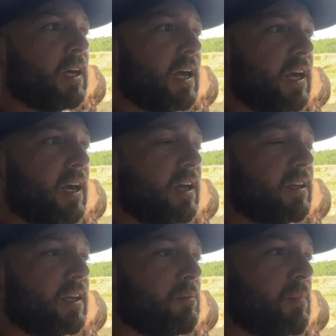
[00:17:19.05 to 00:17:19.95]

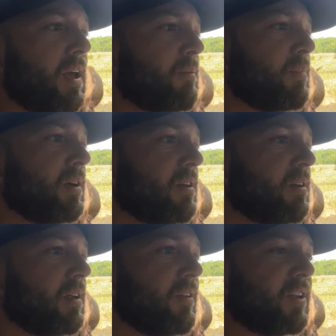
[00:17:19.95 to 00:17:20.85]
and it may have
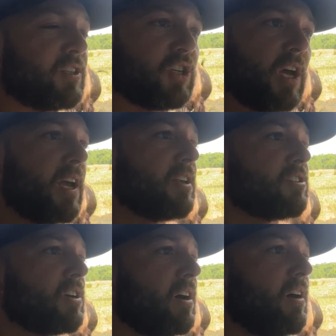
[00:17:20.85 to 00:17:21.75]
been the
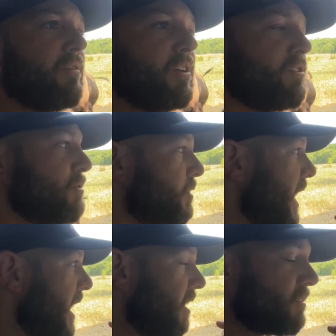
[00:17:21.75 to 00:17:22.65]
change of new
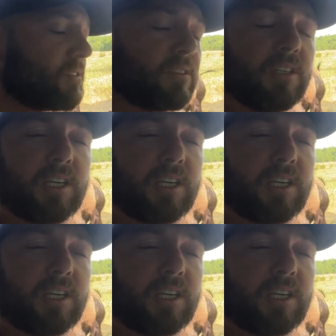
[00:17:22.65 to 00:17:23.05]
cows.